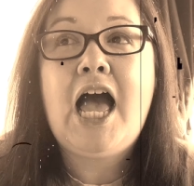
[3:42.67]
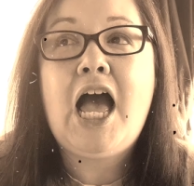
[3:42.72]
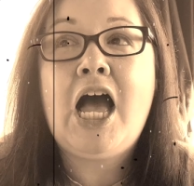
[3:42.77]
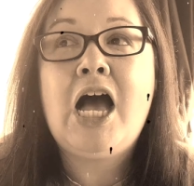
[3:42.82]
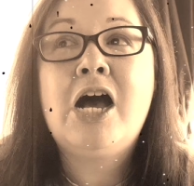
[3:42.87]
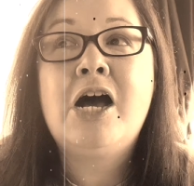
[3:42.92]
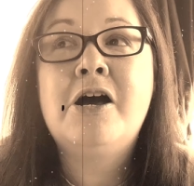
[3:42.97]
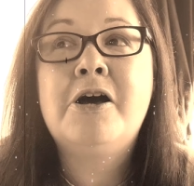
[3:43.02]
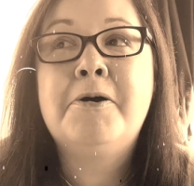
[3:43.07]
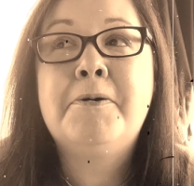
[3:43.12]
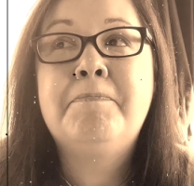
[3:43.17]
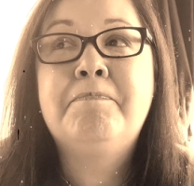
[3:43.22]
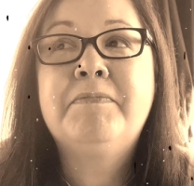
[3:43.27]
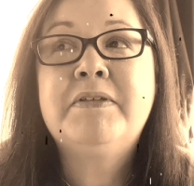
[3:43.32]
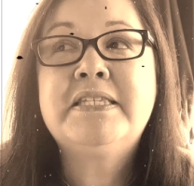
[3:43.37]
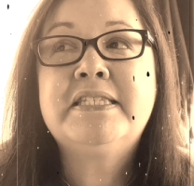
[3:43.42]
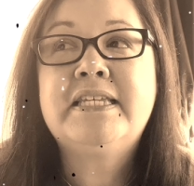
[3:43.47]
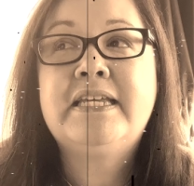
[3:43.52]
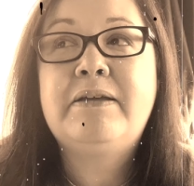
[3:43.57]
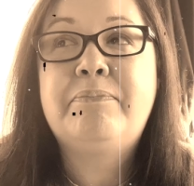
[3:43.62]
Um,
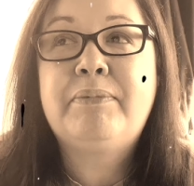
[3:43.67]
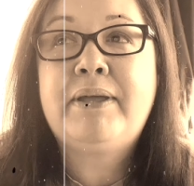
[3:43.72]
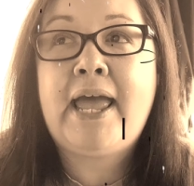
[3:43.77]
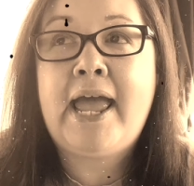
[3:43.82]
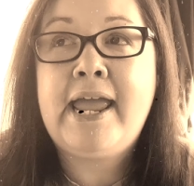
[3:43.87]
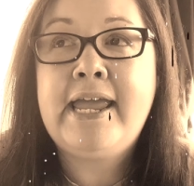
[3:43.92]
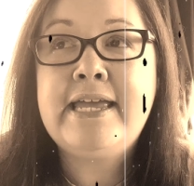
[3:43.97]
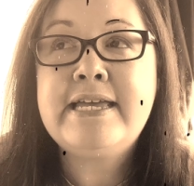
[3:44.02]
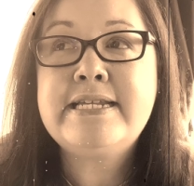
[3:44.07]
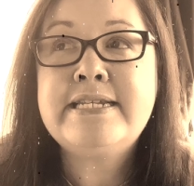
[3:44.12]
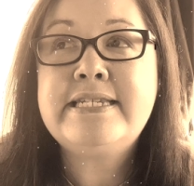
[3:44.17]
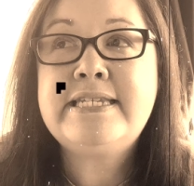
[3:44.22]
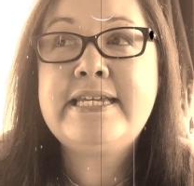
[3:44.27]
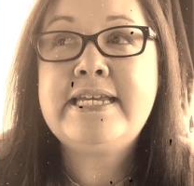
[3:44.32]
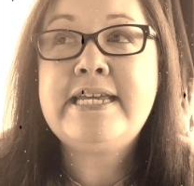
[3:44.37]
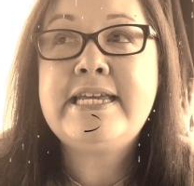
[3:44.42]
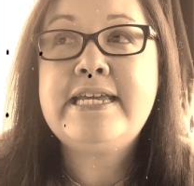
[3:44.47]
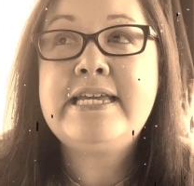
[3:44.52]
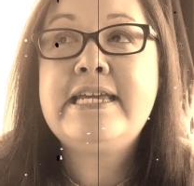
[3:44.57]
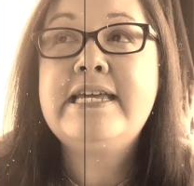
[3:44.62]
let's see,
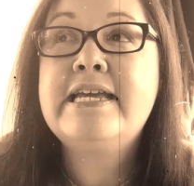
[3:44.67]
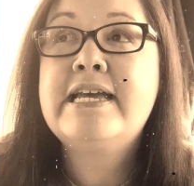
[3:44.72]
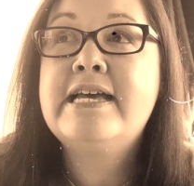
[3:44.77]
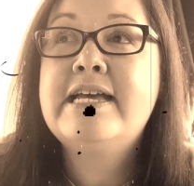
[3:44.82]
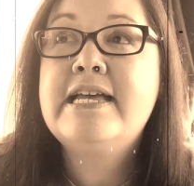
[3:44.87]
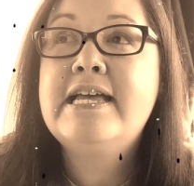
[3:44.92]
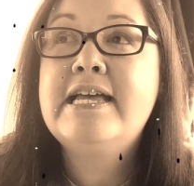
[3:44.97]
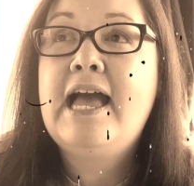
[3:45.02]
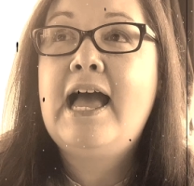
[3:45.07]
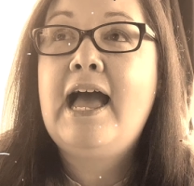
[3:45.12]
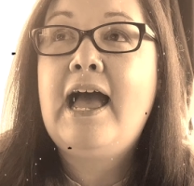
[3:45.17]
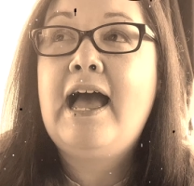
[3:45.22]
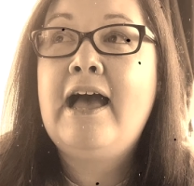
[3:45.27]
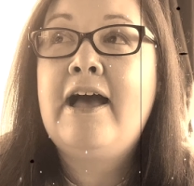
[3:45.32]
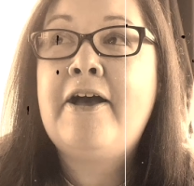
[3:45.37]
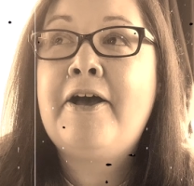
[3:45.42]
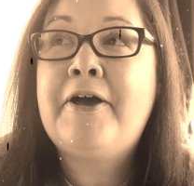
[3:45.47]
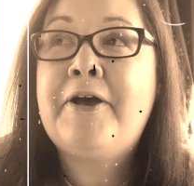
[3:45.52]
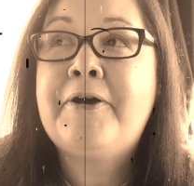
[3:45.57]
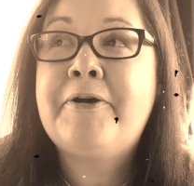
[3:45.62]
candy,
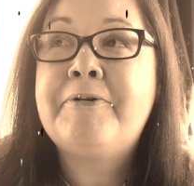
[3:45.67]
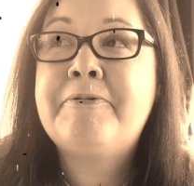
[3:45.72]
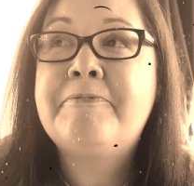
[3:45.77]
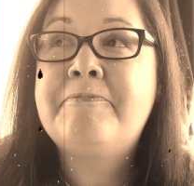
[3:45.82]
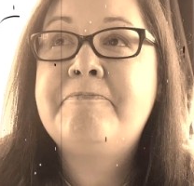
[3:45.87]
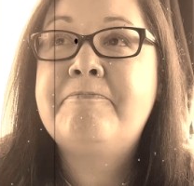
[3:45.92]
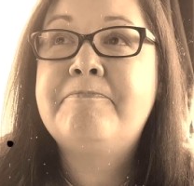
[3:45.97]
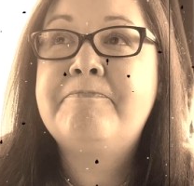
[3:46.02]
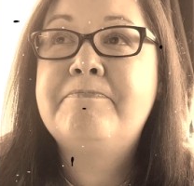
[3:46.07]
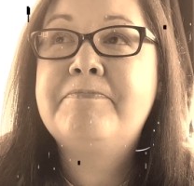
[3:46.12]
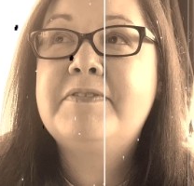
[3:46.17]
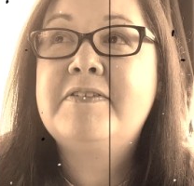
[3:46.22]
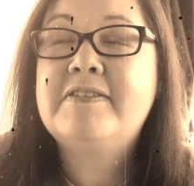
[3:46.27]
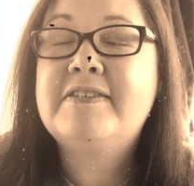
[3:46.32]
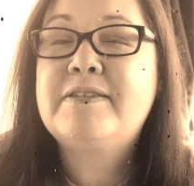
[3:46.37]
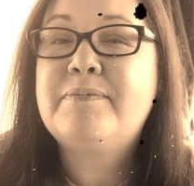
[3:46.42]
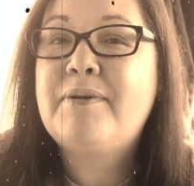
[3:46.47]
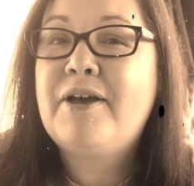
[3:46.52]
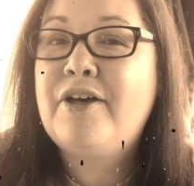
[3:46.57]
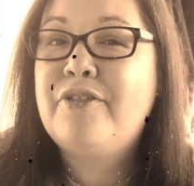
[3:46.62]
um,
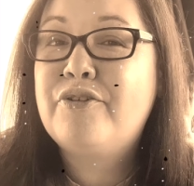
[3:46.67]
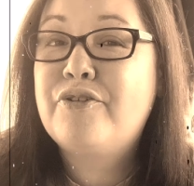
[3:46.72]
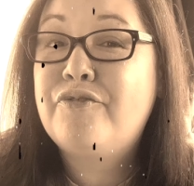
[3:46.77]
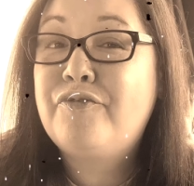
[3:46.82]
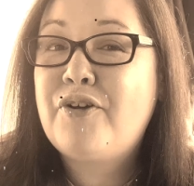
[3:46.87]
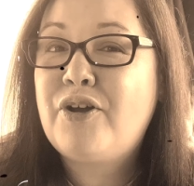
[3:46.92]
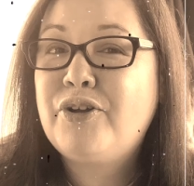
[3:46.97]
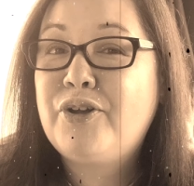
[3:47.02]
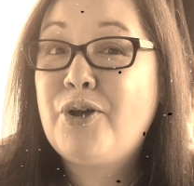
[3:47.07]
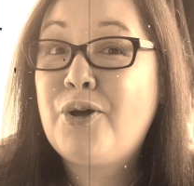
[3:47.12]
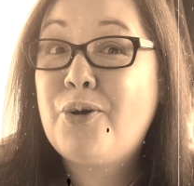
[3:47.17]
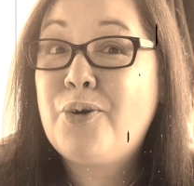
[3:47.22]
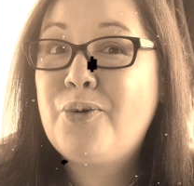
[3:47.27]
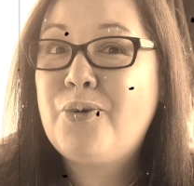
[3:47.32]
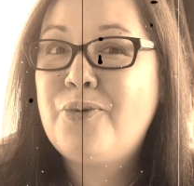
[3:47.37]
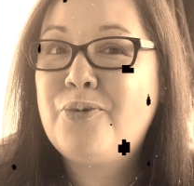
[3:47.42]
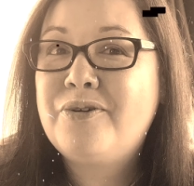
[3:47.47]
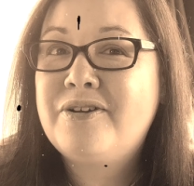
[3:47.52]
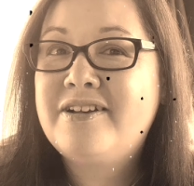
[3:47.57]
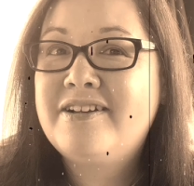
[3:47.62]
some other
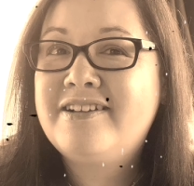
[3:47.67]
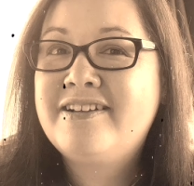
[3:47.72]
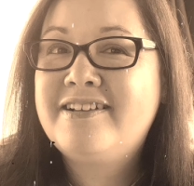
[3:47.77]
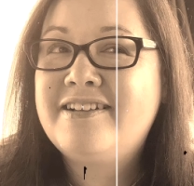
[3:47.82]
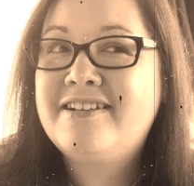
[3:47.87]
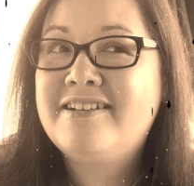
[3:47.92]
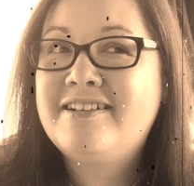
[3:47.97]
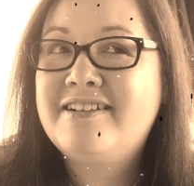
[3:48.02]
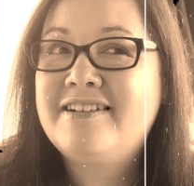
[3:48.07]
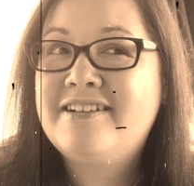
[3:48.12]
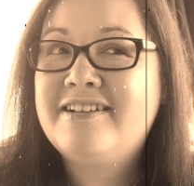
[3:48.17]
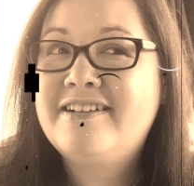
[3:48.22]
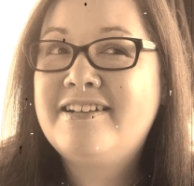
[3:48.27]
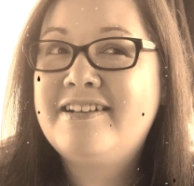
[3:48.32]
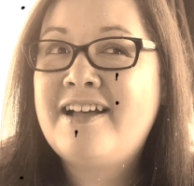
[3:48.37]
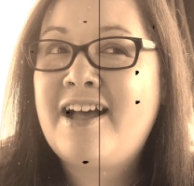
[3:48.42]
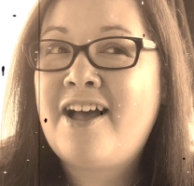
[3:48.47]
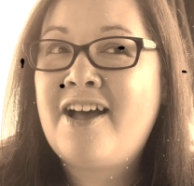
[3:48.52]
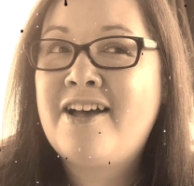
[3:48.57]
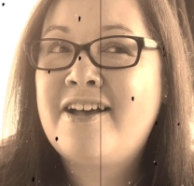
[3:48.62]
Funko
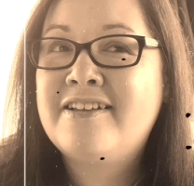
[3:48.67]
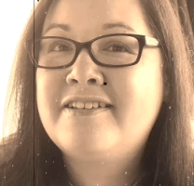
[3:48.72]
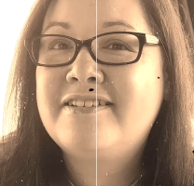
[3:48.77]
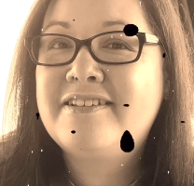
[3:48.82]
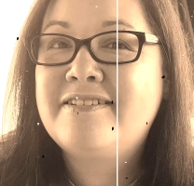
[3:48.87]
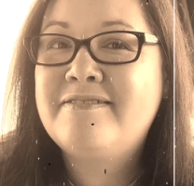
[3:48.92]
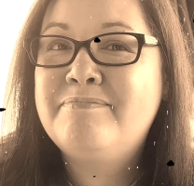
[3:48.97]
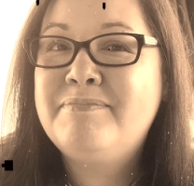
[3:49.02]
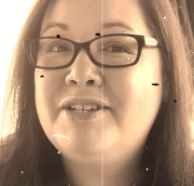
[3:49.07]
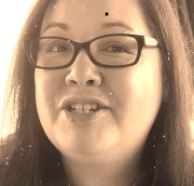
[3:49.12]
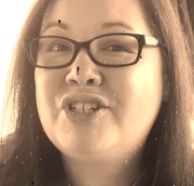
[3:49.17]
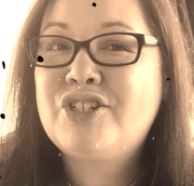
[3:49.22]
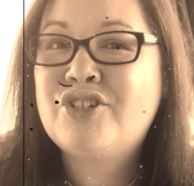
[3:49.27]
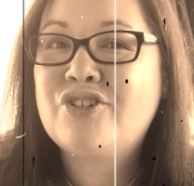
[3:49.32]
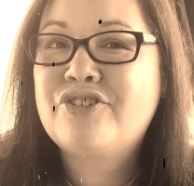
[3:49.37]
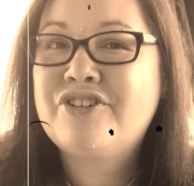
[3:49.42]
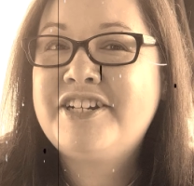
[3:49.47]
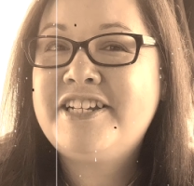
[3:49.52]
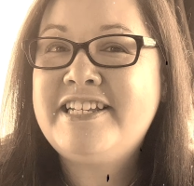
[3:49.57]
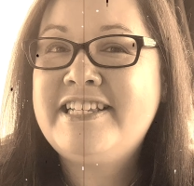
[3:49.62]
uh,
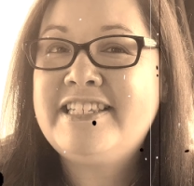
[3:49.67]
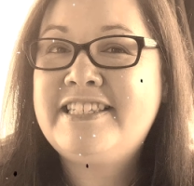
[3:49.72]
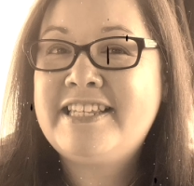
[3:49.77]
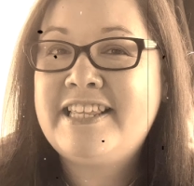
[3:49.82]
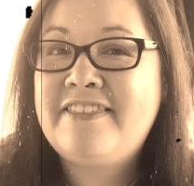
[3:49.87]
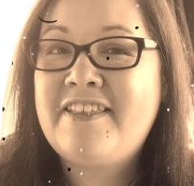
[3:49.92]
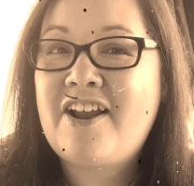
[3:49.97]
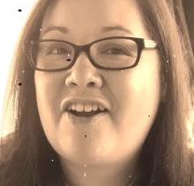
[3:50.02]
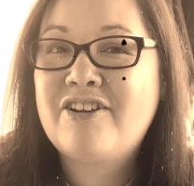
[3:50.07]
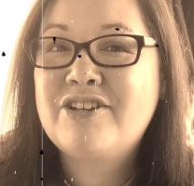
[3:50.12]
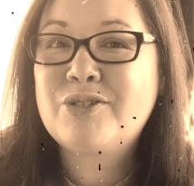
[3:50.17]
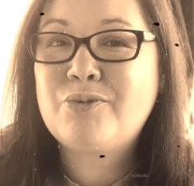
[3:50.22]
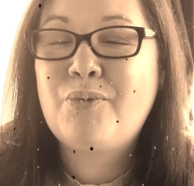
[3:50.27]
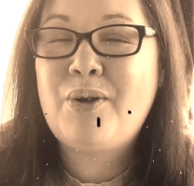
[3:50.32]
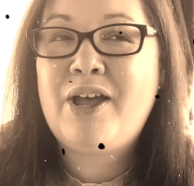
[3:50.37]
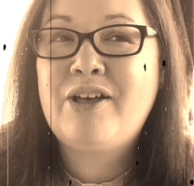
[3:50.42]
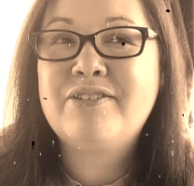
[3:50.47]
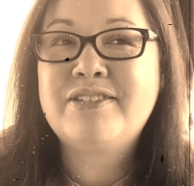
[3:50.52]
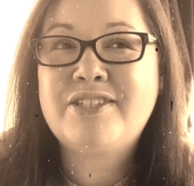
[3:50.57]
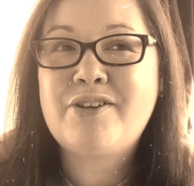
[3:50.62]
mysteries in there as
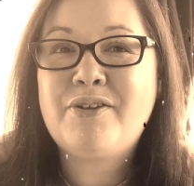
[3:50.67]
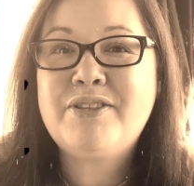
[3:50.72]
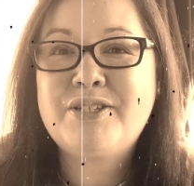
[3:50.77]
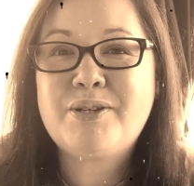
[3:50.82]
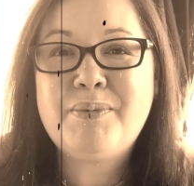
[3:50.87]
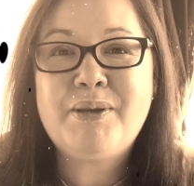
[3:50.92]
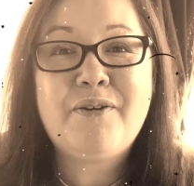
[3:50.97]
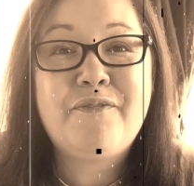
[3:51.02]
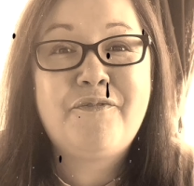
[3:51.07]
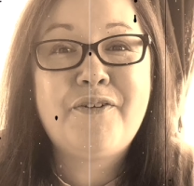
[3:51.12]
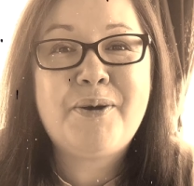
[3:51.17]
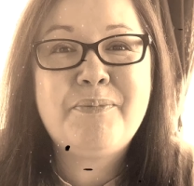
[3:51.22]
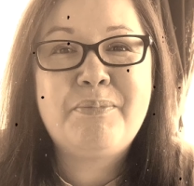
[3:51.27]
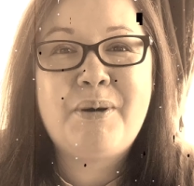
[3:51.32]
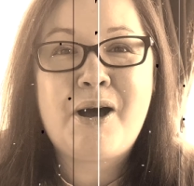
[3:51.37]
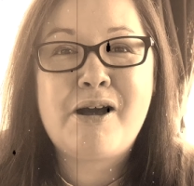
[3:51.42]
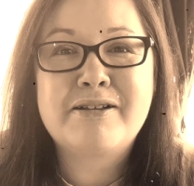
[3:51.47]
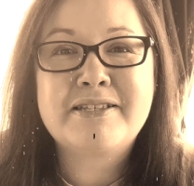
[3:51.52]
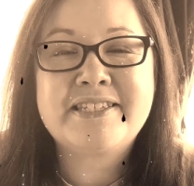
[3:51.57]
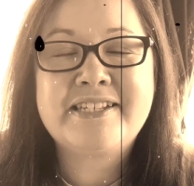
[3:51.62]
well. So it's gonna be a fun
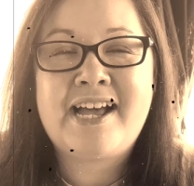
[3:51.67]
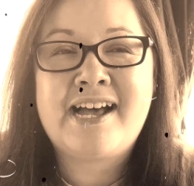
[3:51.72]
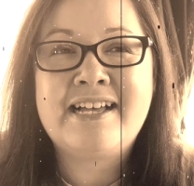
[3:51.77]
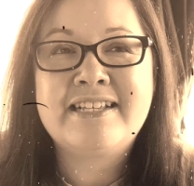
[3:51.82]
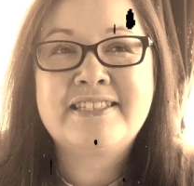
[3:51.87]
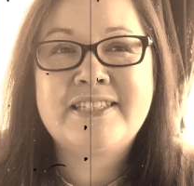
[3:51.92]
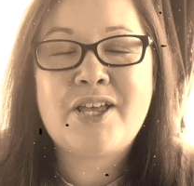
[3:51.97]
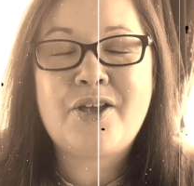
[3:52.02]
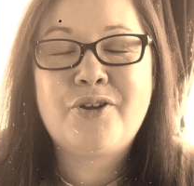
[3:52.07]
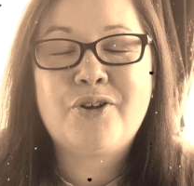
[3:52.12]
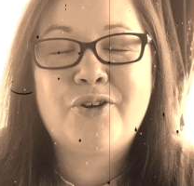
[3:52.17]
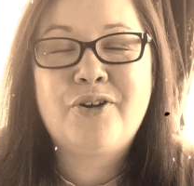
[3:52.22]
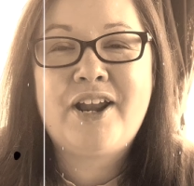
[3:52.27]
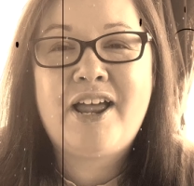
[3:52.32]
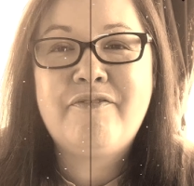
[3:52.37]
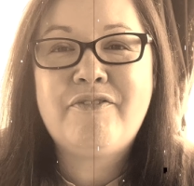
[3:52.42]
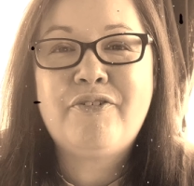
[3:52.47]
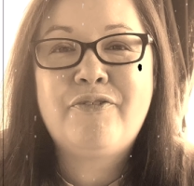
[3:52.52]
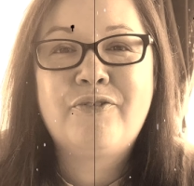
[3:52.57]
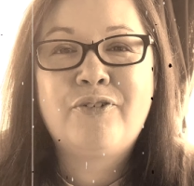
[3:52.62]
box, guys. So you're gonna
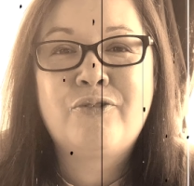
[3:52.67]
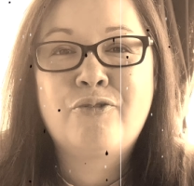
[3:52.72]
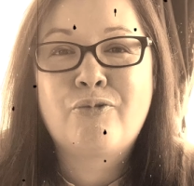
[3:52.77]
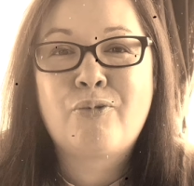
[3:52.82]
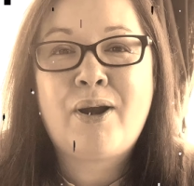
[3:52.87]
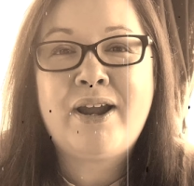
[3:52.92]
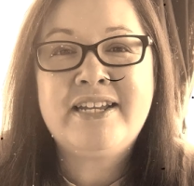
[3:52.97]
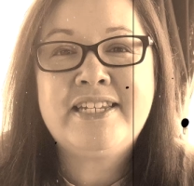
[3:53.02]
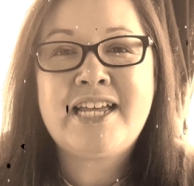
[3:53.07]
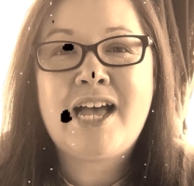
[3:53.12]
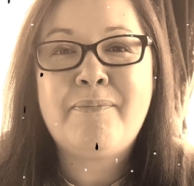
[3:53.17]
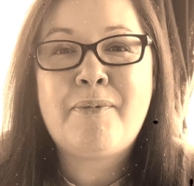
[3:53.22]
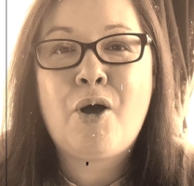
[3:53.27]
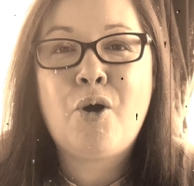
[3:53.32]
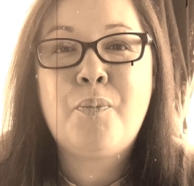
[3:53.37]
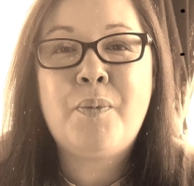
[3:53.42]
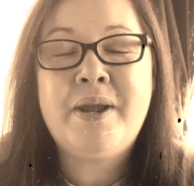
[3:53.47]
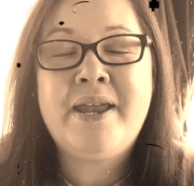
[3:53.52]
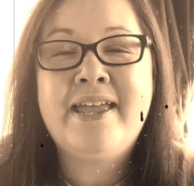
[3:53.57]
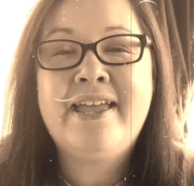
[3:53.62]
have a great time
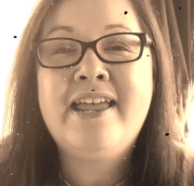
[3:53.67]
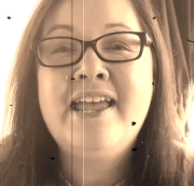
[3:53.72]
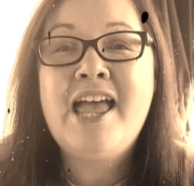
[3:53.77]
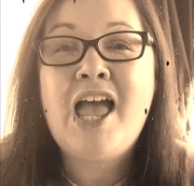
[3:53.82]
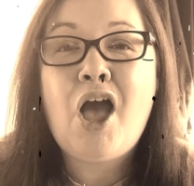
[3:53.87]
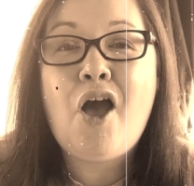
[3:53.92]
opening it.